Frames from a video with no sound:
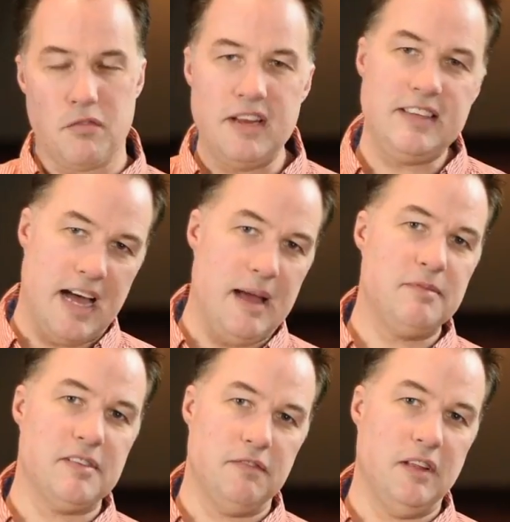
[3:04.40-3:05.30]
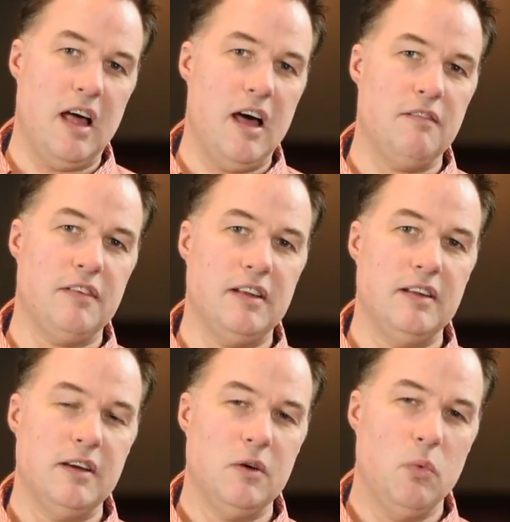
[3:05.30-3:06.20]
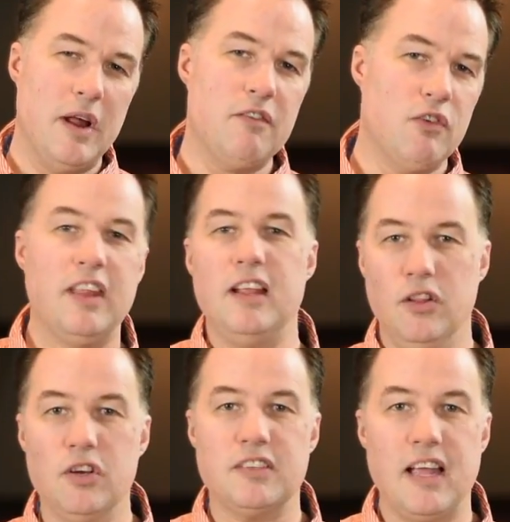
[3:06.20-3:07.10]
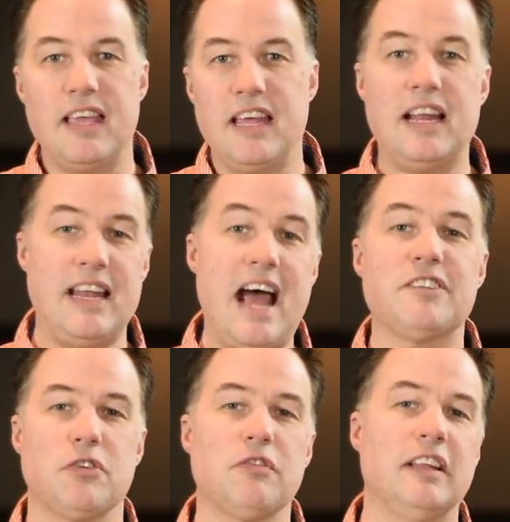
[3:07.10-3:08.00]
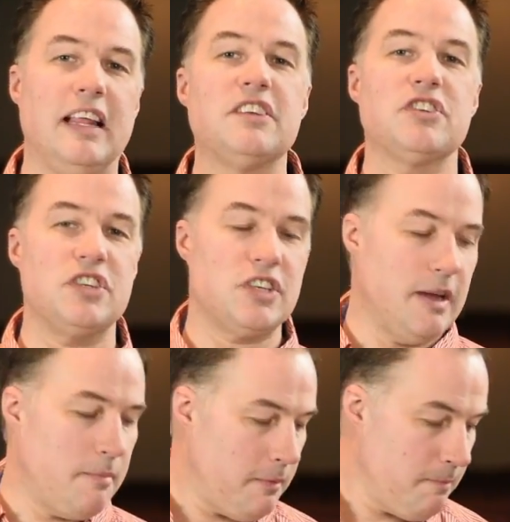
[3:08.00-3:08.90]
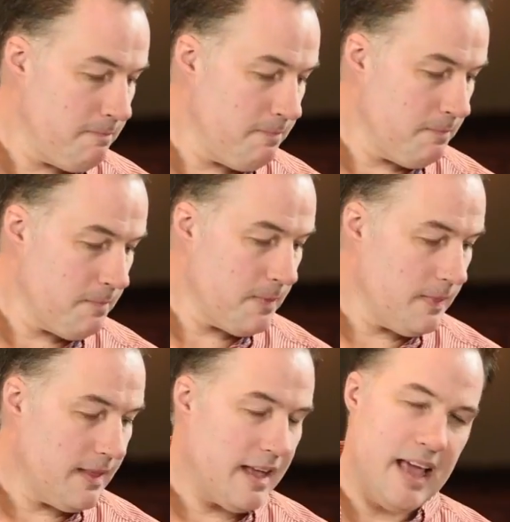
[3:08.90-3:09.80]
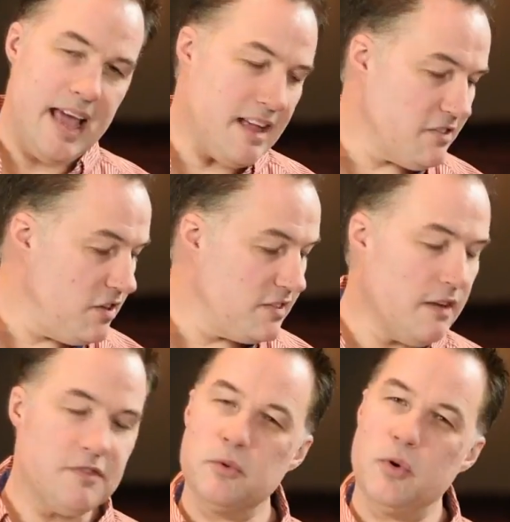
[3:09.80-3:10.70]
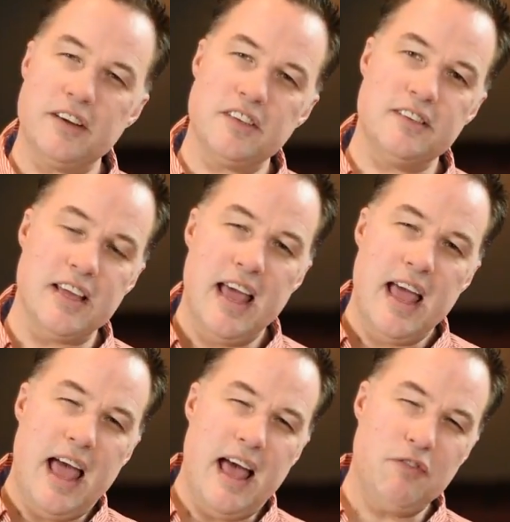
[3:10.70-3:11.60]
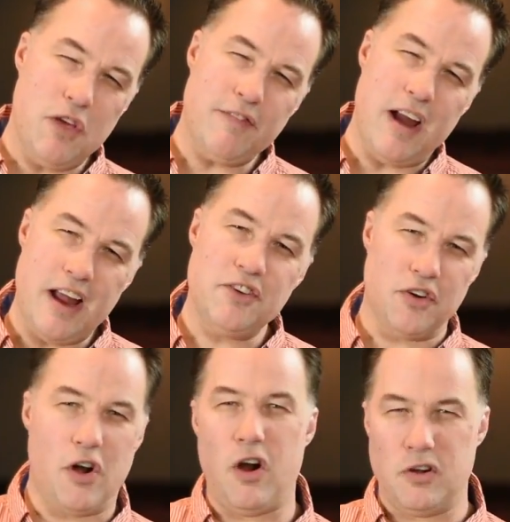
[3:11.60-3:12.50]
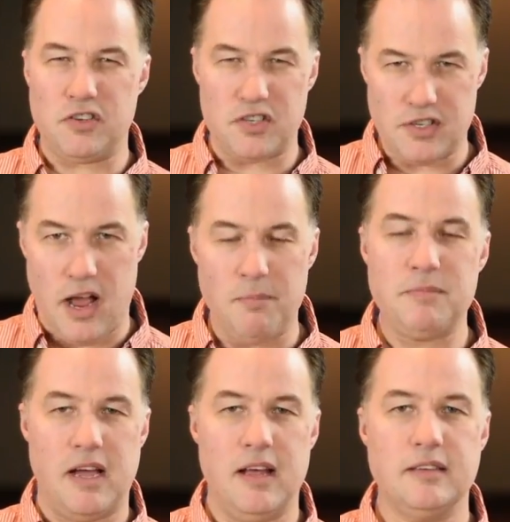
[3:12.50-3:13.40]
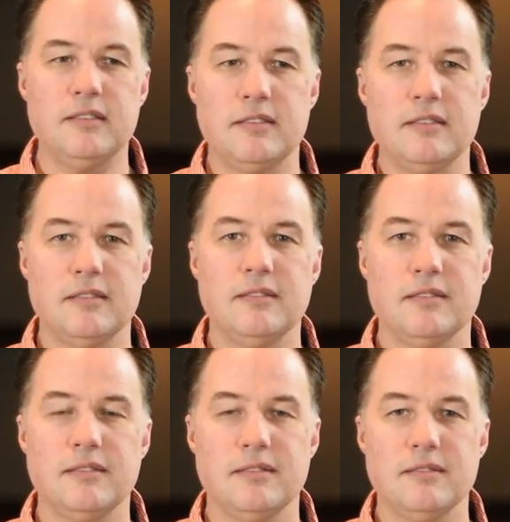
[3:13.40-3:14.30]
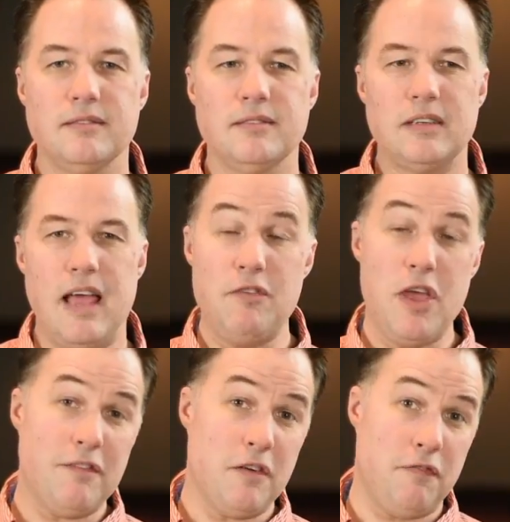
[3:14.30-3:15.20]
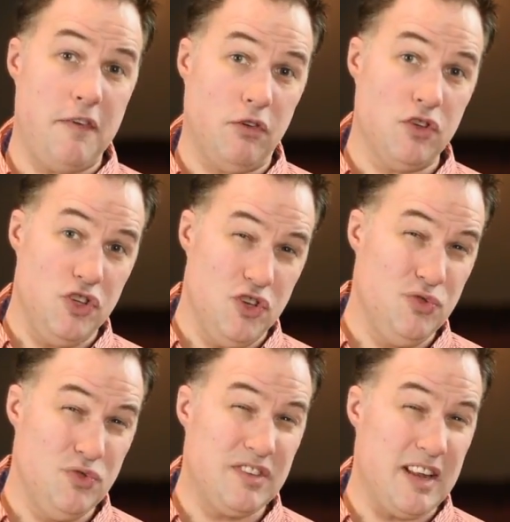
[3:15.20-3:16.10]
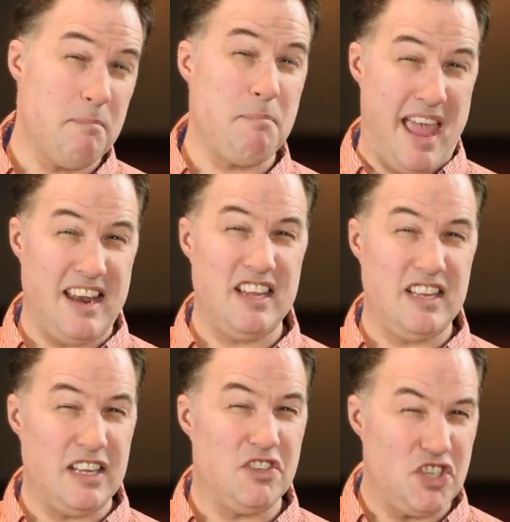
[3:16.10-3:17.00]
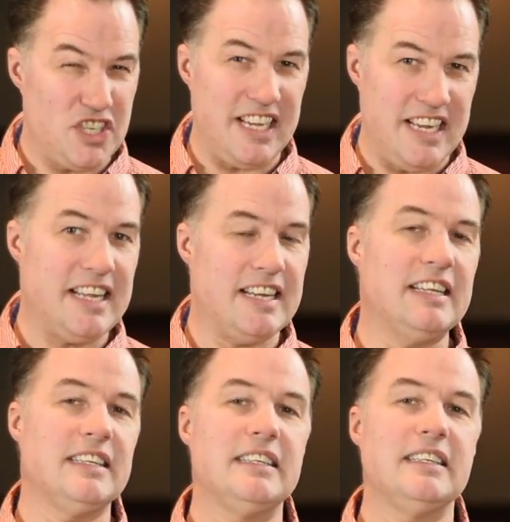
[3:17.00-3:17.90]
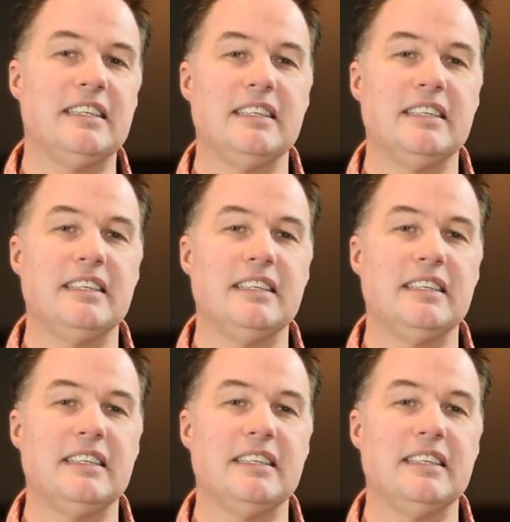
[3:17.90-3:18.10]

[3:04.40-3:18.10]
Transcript: the 3 types of love and what it really looks like in a natural relationship. Ask yourself some questions. Have you ever had your heart stomped on? Have you ever felt used and abandoned and cheated?